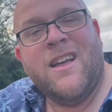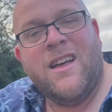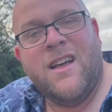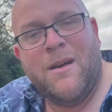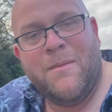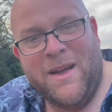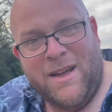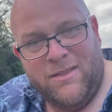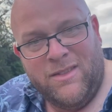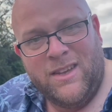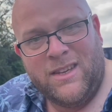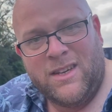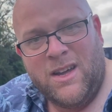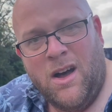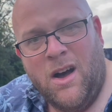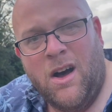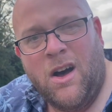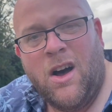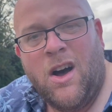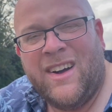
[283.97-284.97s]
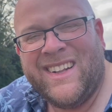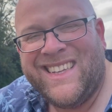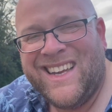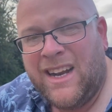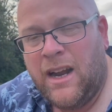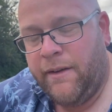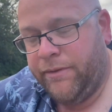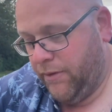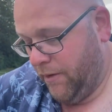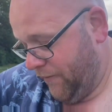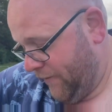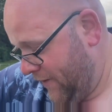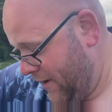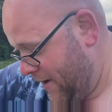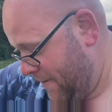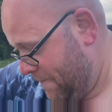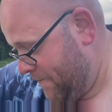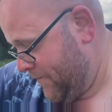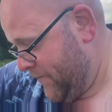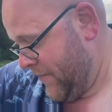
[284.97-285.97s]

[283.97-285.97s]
about this car. I did have to fit